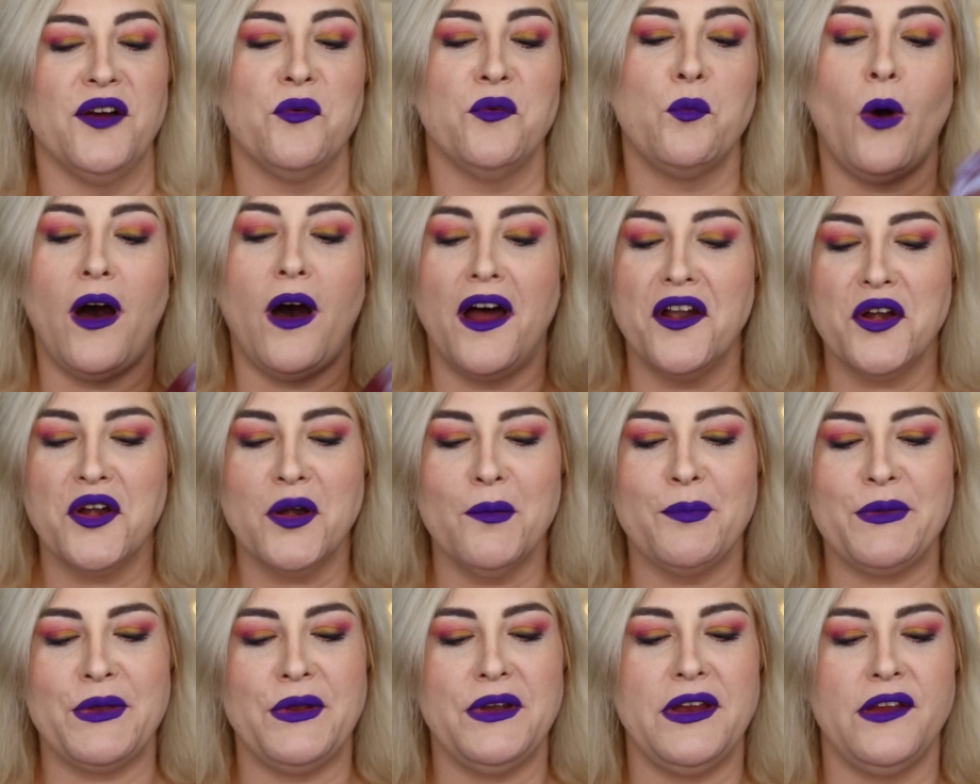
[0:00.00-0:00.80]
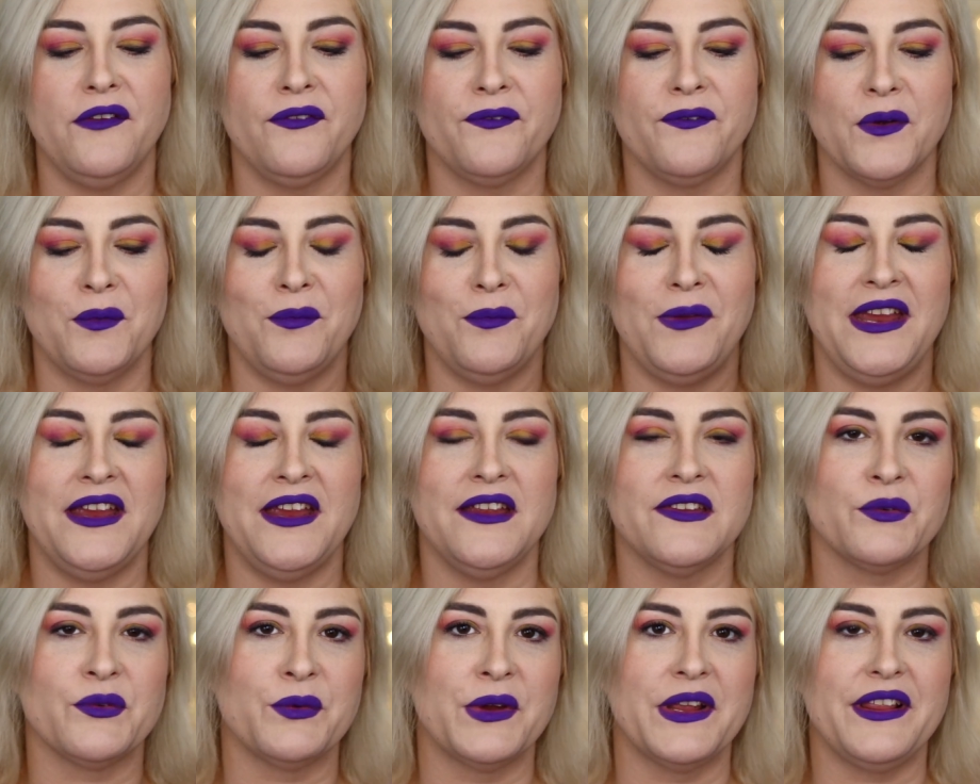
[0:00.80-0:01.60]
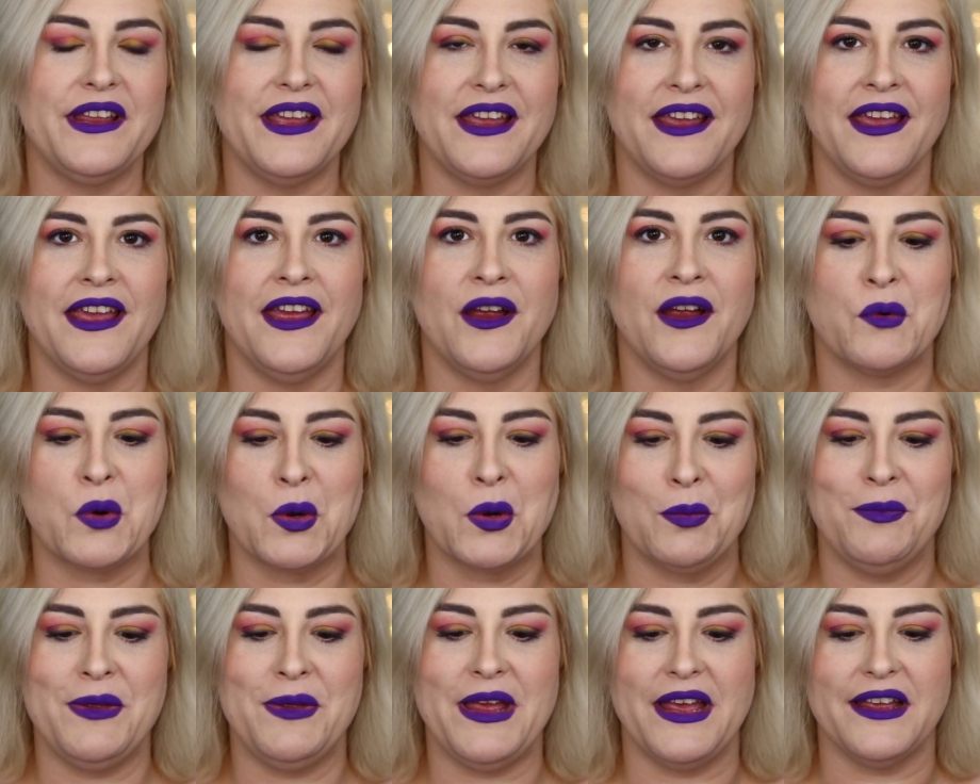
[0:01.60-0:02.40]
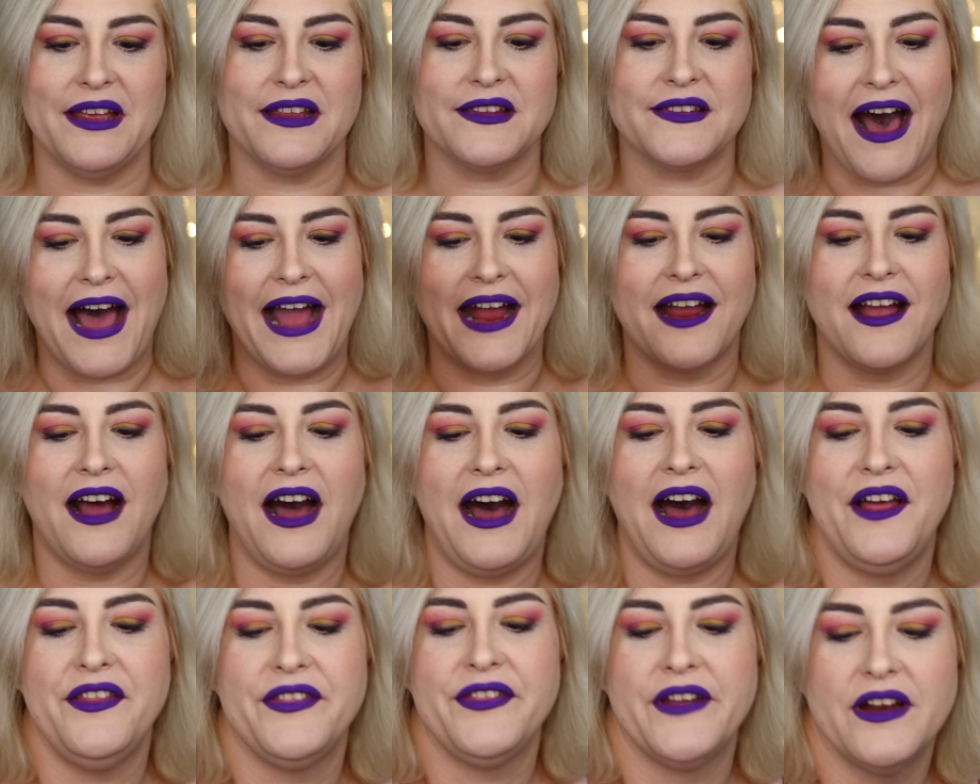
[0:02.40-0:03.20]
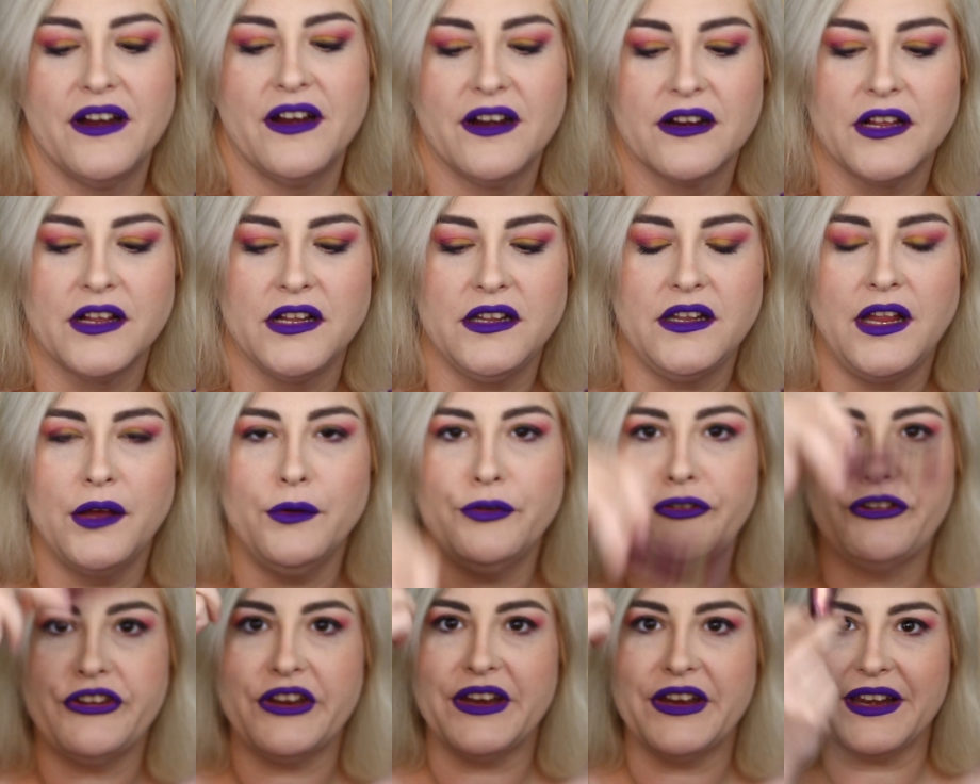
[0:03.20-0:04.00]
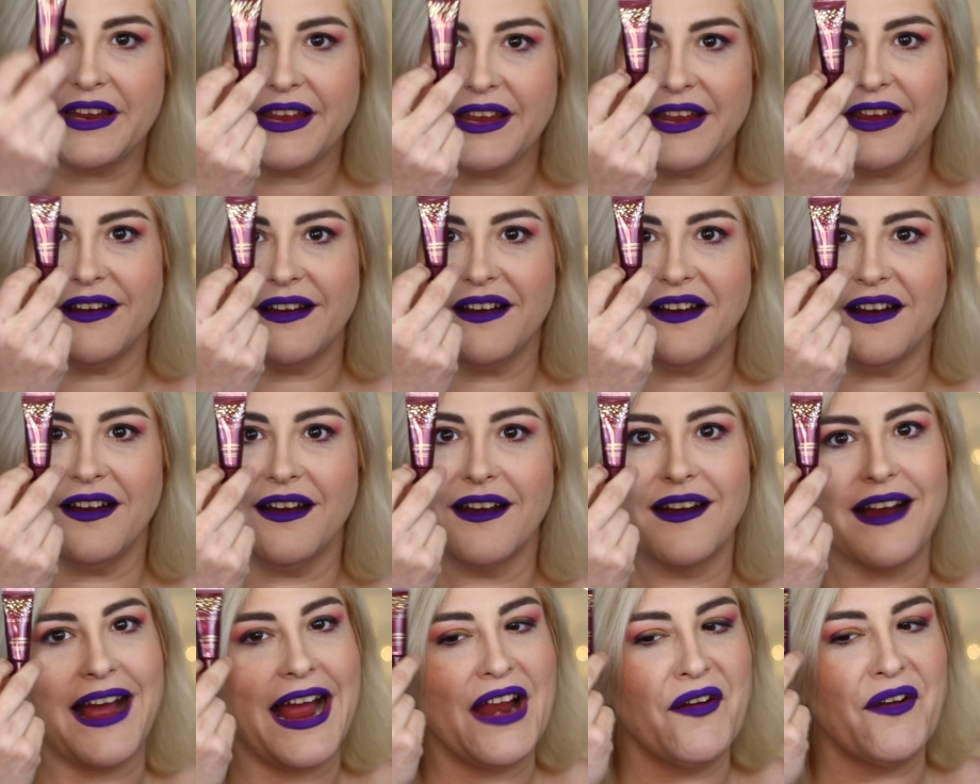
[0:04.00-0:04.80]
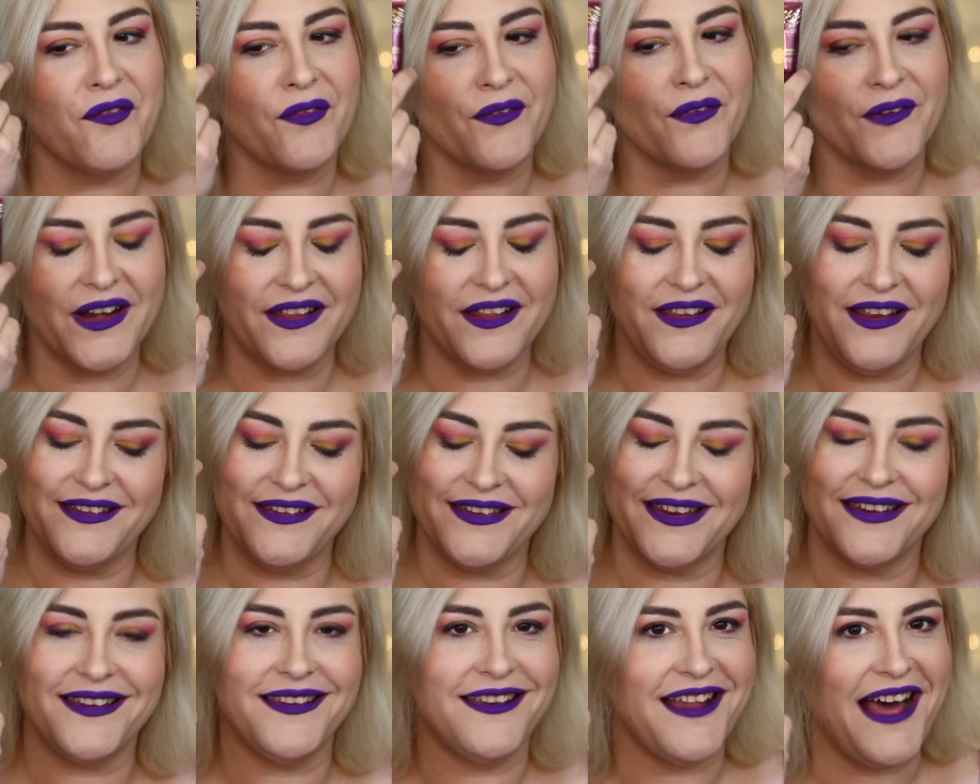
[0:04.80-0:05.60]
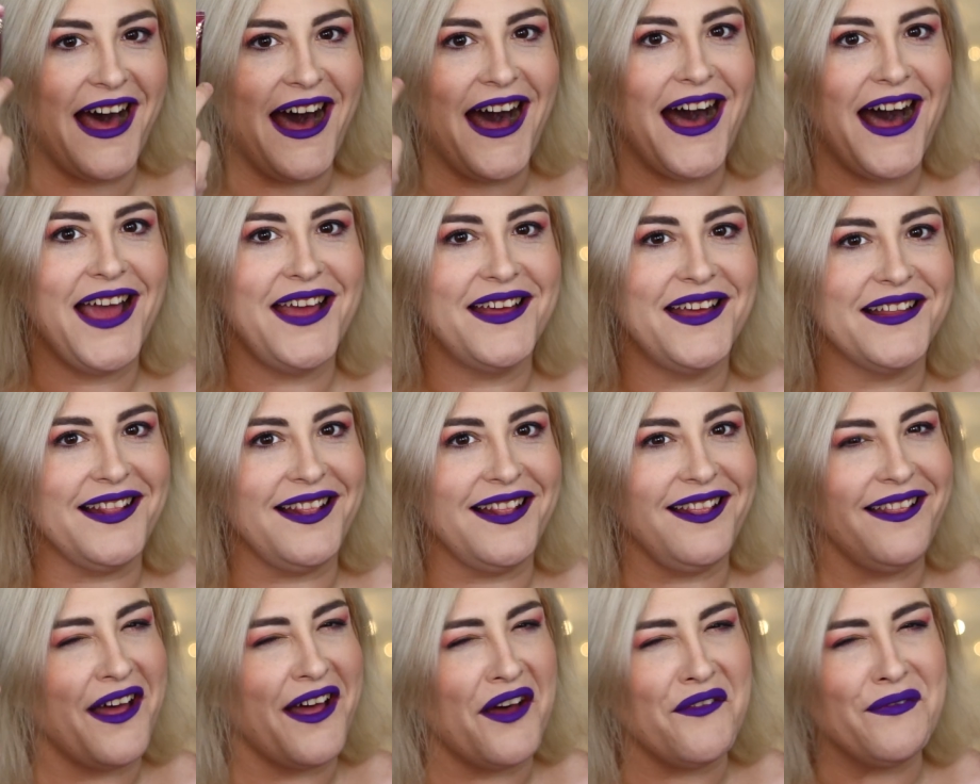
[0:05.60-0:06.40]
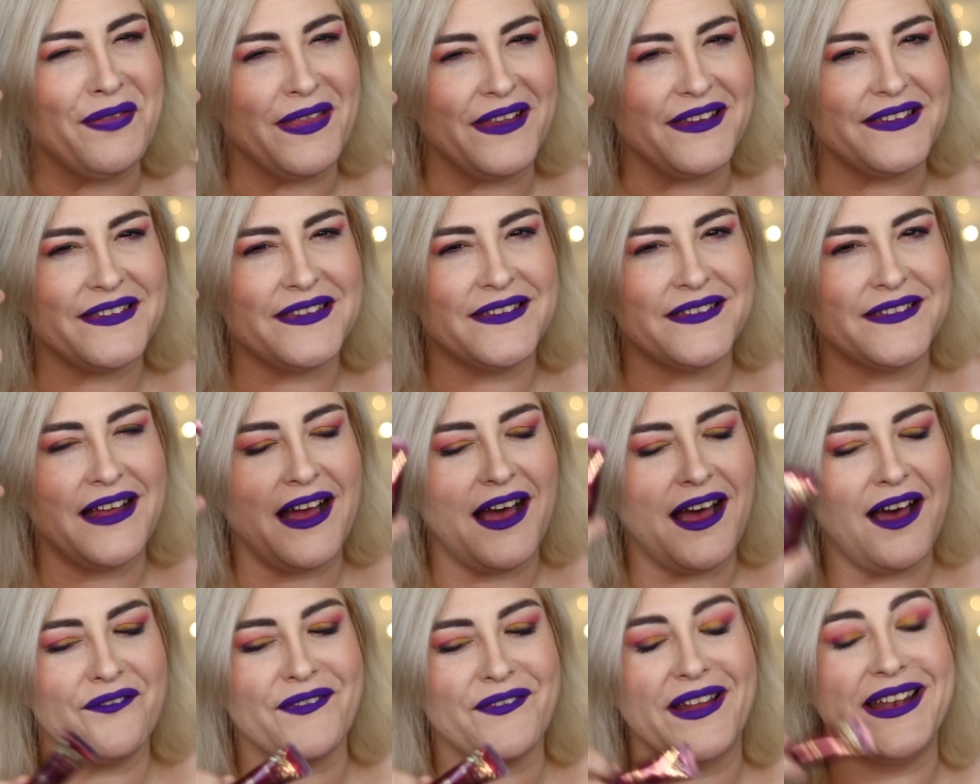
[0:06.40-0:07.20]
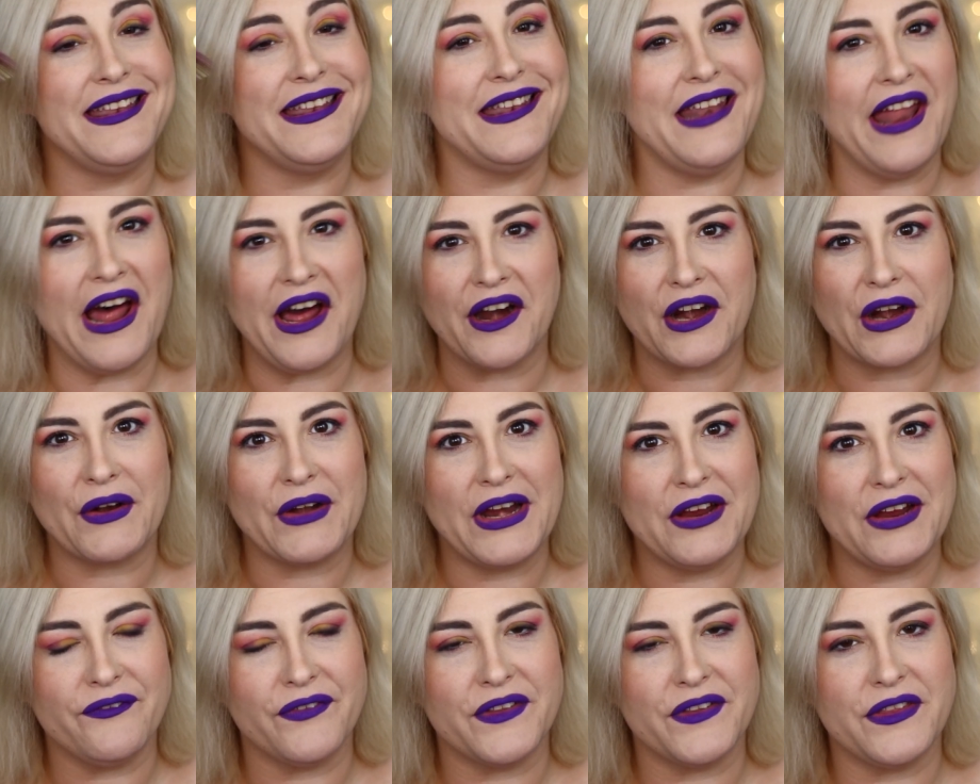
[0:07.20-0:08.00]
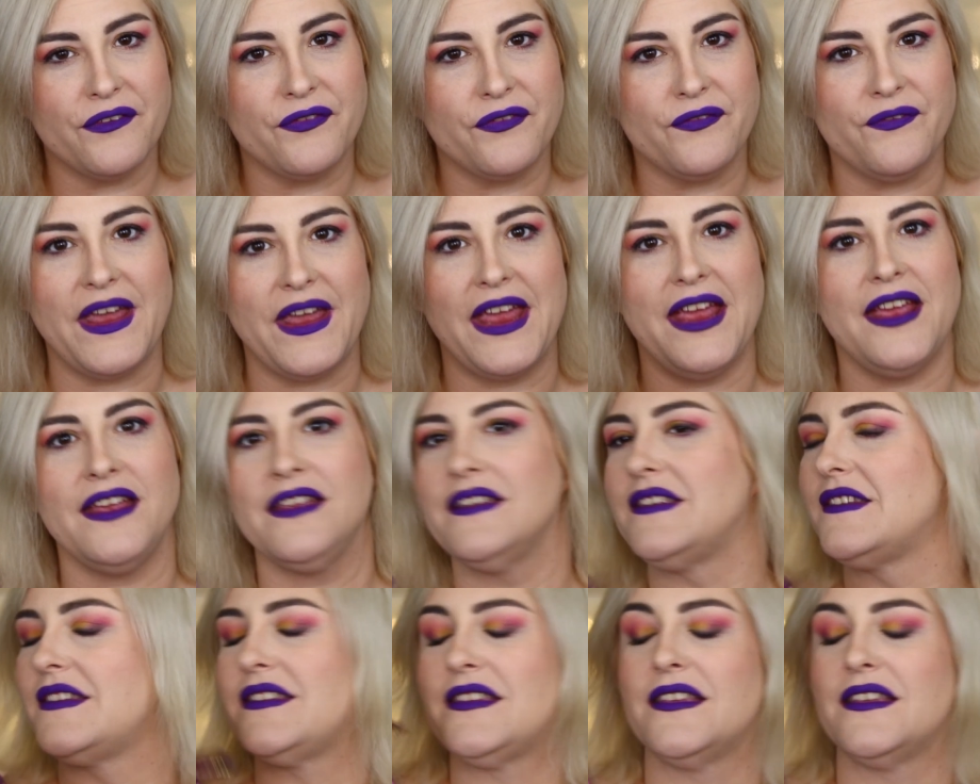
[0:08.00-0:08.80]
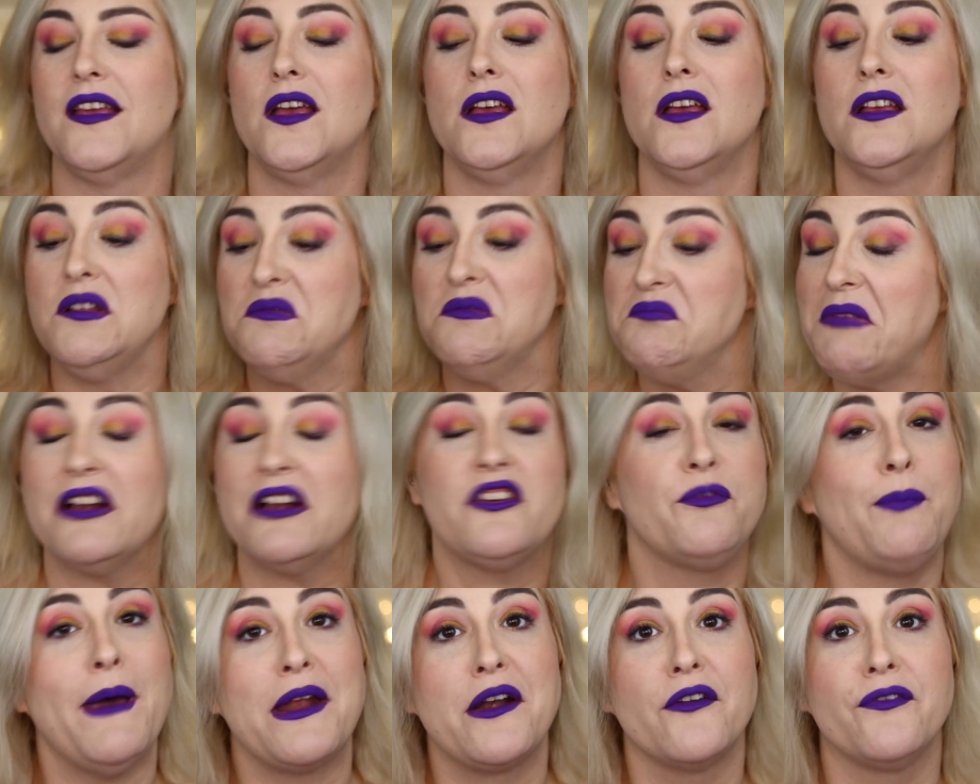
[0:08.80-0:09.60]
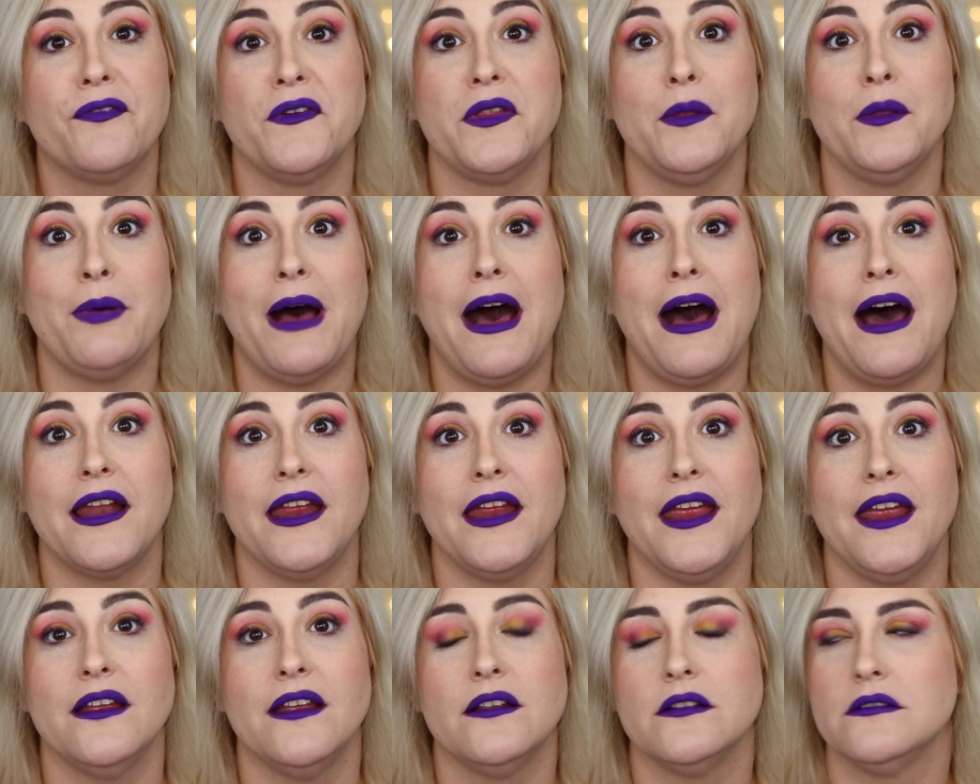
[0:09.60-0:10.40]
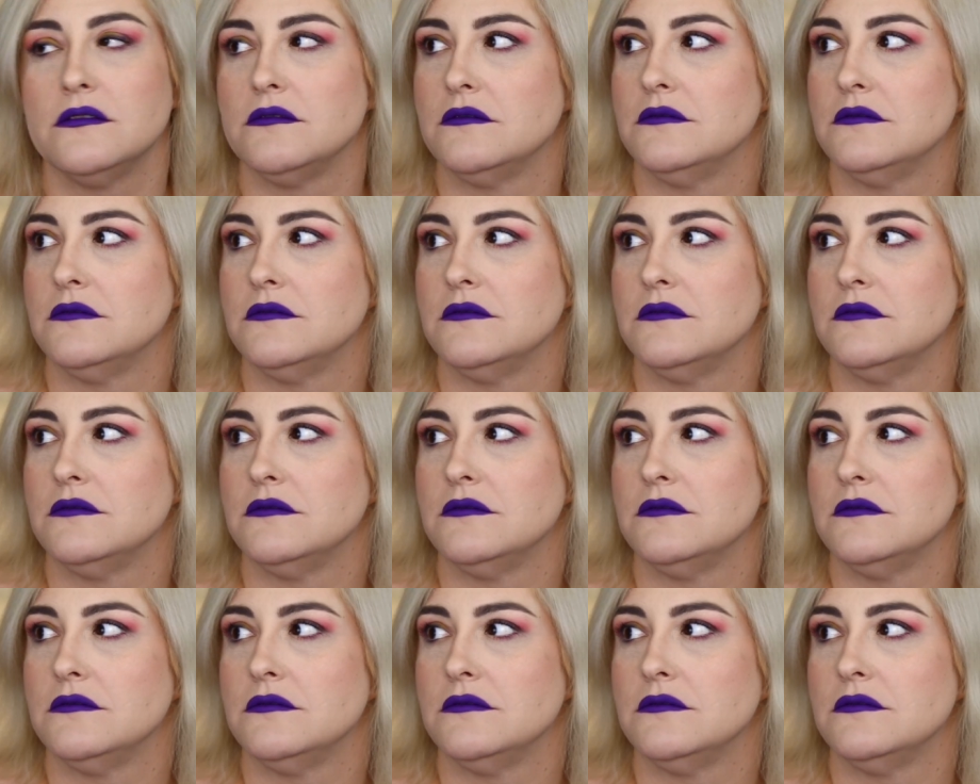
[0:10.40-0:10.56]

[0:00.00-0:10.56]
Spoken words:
Wander Beauty for me is really hit or miss. I got their Galotion here. I really did not love this stuff. Not great for the face, much better for the body.